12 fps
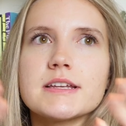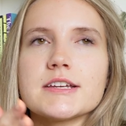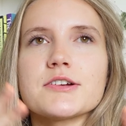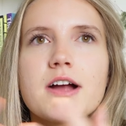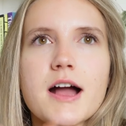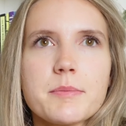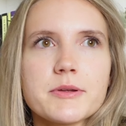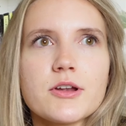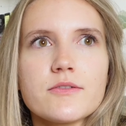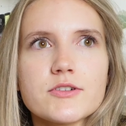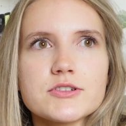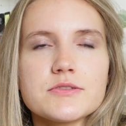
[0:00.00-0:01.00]
Like you're hopping
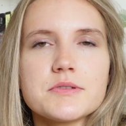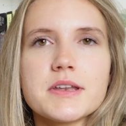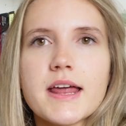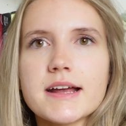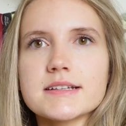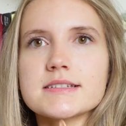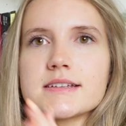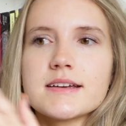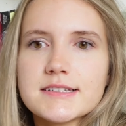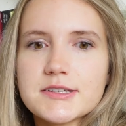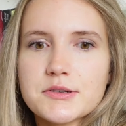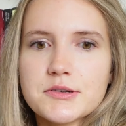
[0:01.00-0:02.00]
over to the next
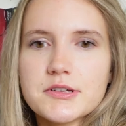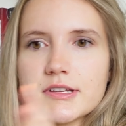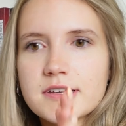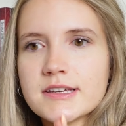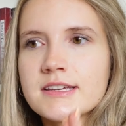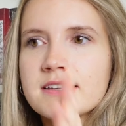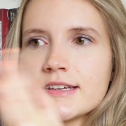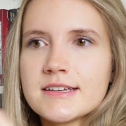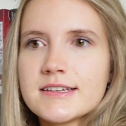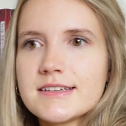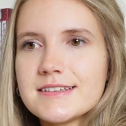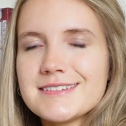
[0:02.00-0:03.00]
little
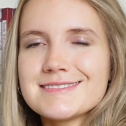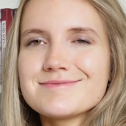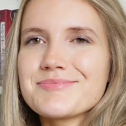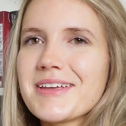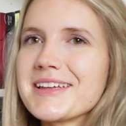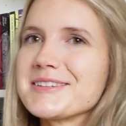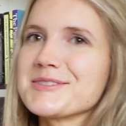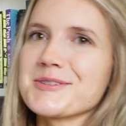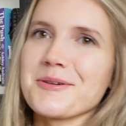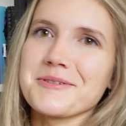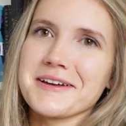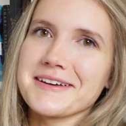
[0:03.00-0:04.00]
it's
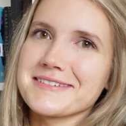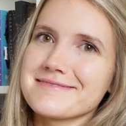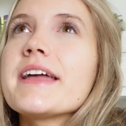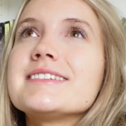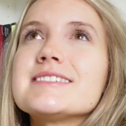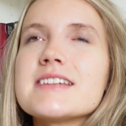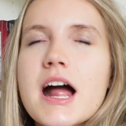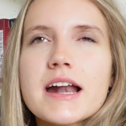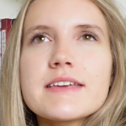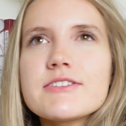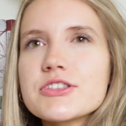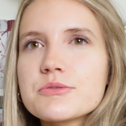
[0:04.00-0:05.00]
so good. It's not
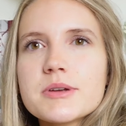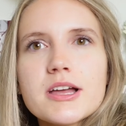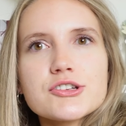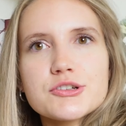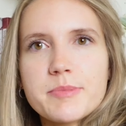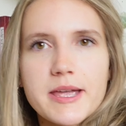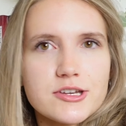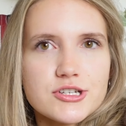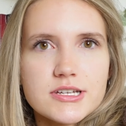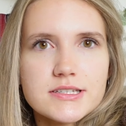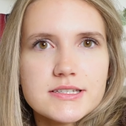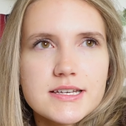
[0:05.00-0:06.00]
even 300
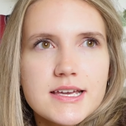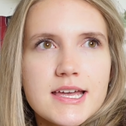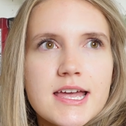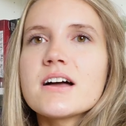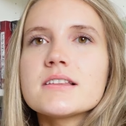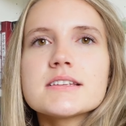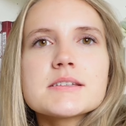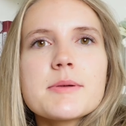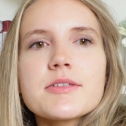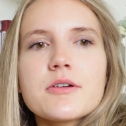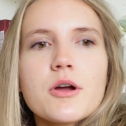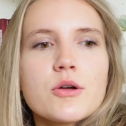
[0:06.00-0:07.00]
pages.
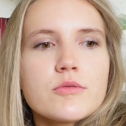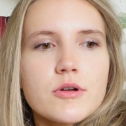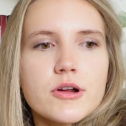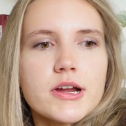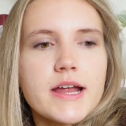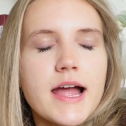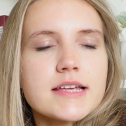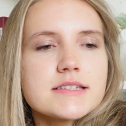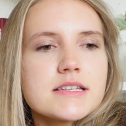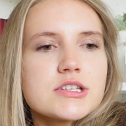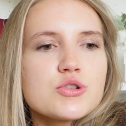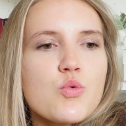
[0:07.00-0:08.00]
Elizabeth O'Roark has
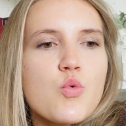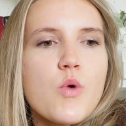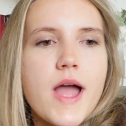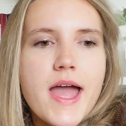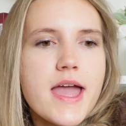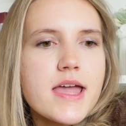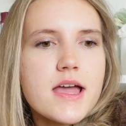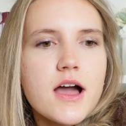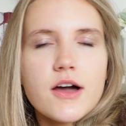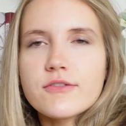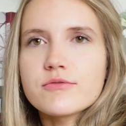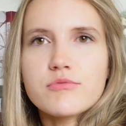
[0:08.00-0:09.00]
this way
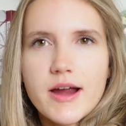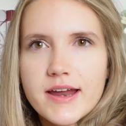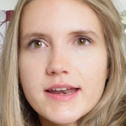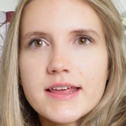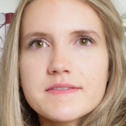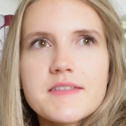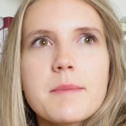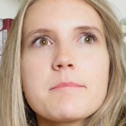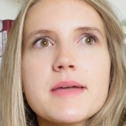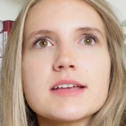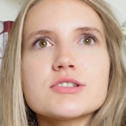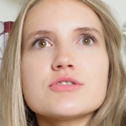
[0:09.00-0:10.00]
of writing that
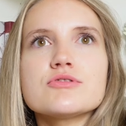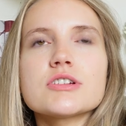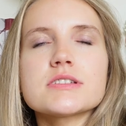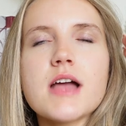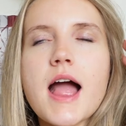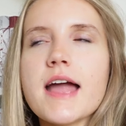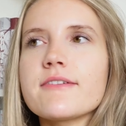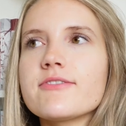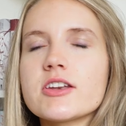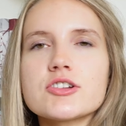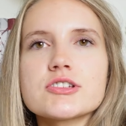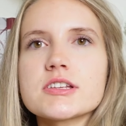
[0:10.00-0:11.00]
makes you just, I
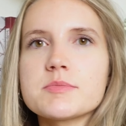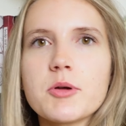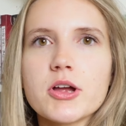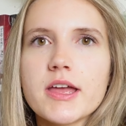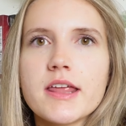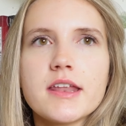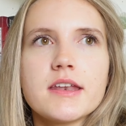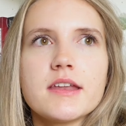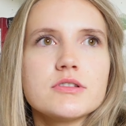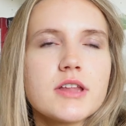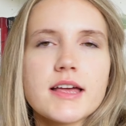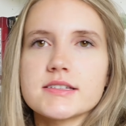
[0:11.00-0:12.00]
finished this book in
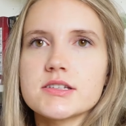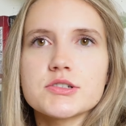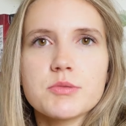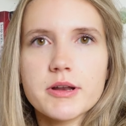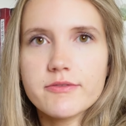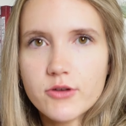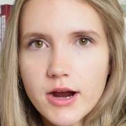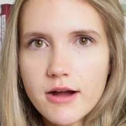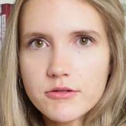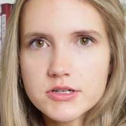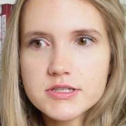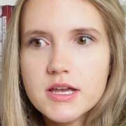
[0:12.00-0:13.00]
less than 24
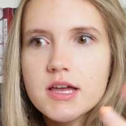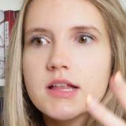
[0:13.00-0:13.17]
hours.